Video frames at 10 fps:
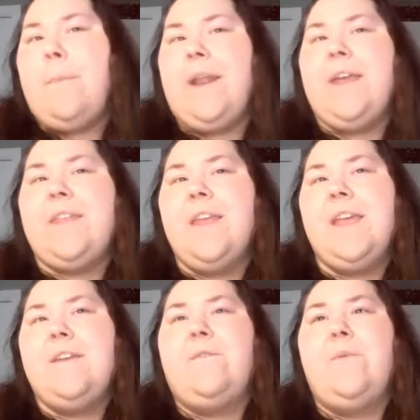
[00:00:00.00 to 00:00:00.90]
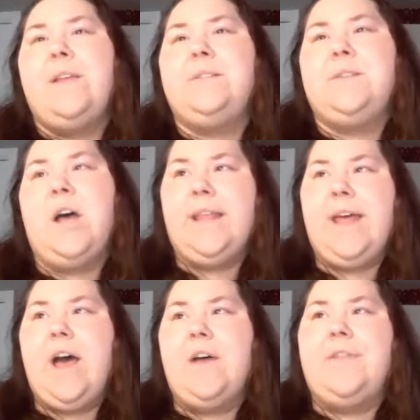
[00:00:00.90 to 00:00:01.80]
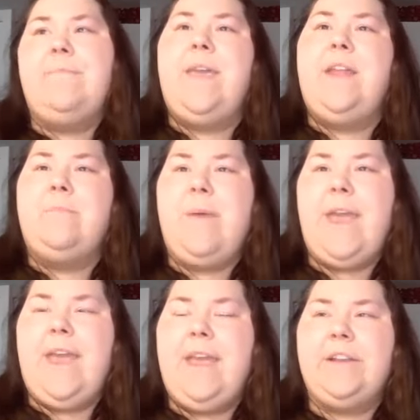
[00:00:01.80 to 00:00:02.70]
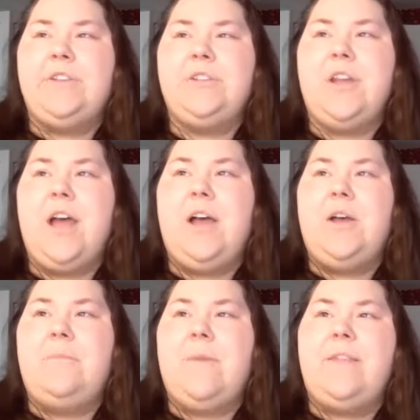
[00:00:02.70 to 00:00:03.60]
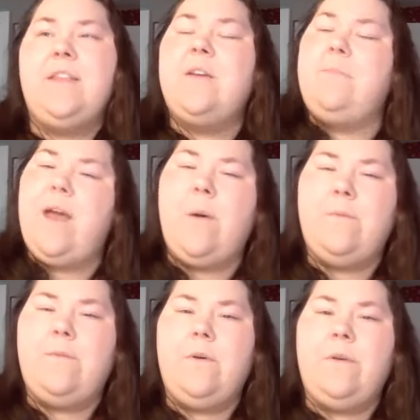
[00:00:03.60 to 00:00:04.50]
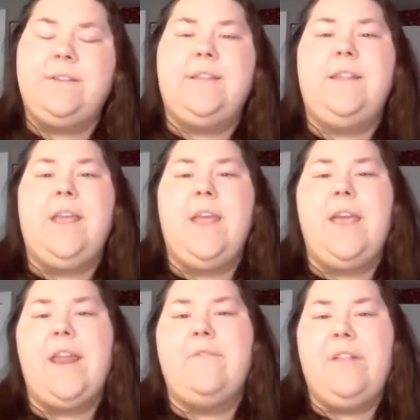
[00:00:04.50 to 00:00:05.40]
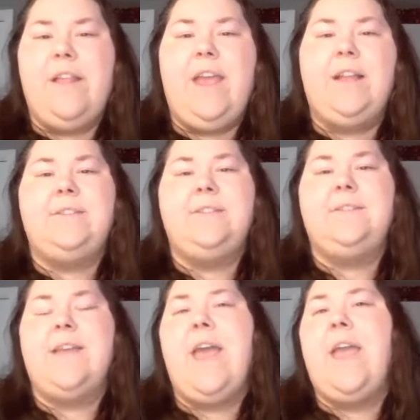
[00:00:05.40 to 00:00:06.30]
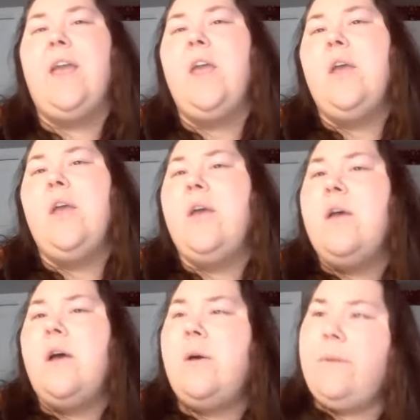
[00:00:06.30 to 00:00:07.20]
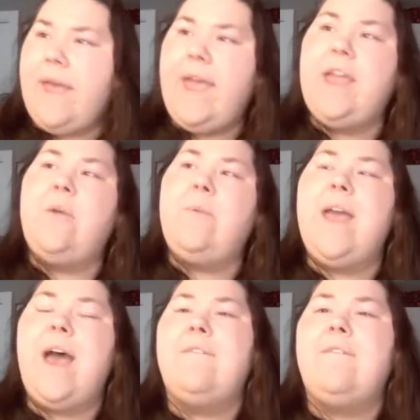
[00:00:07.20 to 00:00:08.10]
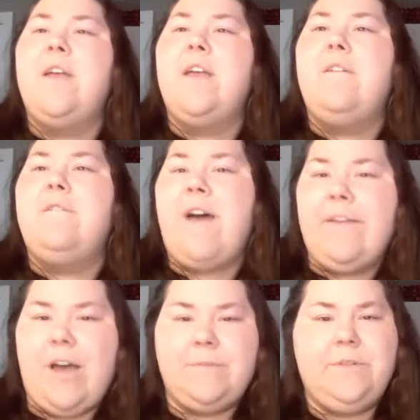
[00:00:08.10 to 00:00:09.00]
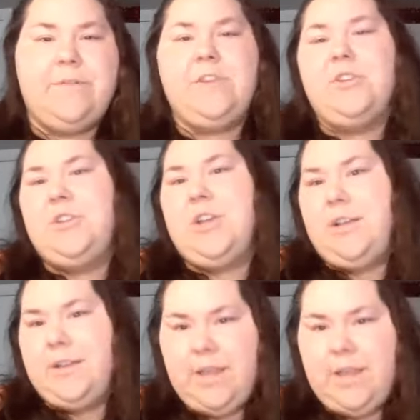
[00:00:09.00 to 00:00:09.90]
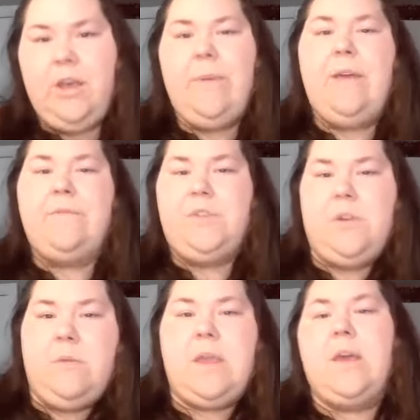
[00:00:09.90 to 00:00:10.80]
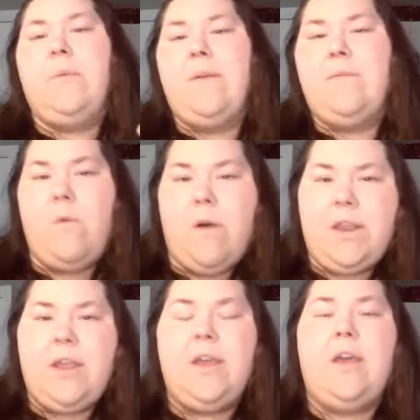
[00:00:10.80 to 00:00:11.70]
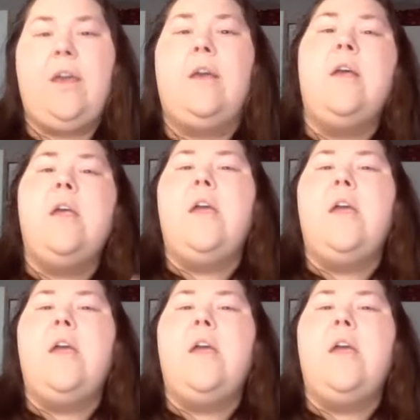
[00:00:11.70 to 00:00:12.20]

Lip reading: But I think if we saw that on the main page, I think that'd be helpful because then they can kind of glance and say, okay, we have 5 observation checklists here, we have 2 here, we have 1 here,